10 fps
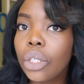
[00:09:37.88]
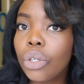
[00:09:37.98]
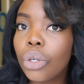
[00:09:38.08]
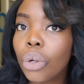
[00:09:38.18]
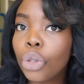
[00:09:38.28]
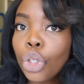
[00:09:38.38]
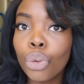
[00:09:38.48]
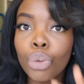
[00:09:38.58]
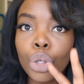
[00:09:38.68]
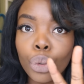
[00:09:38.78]
you know,
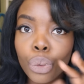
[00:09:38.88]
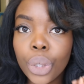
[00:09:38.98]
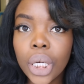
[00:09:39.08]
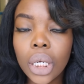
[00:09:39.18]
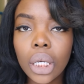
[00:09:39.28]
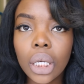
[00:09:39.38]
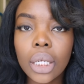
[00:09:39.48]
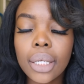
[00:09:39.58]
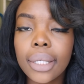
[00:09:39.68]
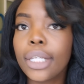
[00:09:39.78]
too nude.
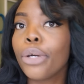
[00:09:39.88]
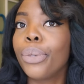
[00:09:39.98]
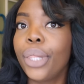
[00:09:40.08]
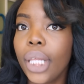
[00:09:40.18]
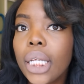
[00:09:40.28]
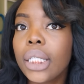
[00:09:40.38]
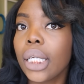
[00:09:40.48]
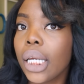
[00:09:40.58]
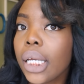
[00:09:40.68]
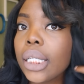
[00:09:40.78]
So
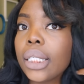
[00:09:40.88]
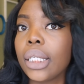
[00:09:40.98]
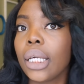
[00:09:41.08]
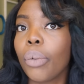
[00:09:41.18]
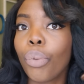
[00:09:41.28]
this is